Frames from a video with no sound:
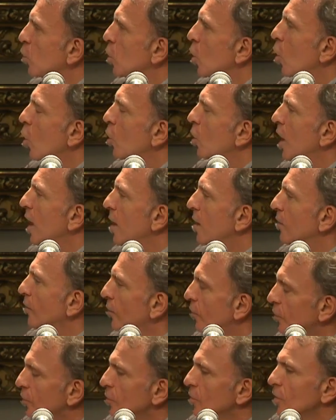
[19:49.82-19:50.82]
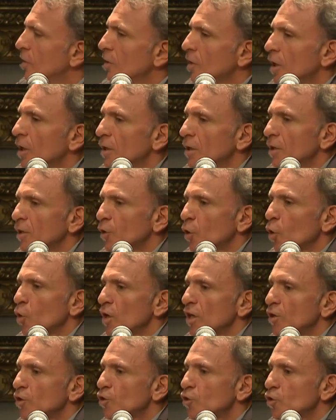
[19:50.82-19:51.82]
we all have,
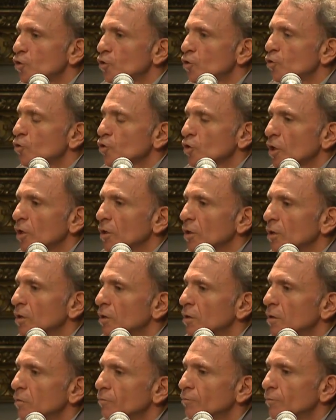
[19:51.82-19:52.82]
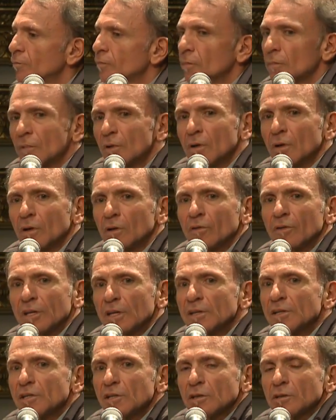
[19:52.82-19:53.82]
issues and all
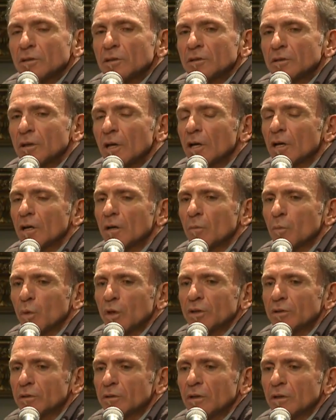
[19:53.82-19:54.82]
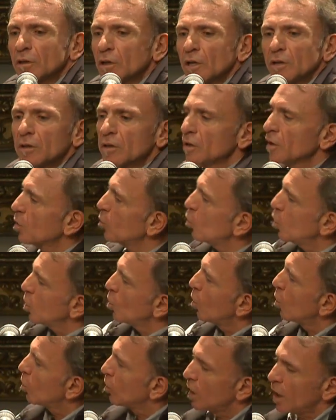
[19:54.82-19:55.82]
this, and but I think we
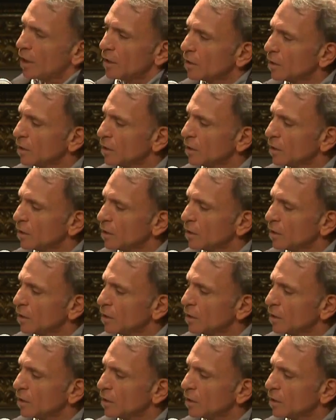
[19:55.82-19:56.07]
all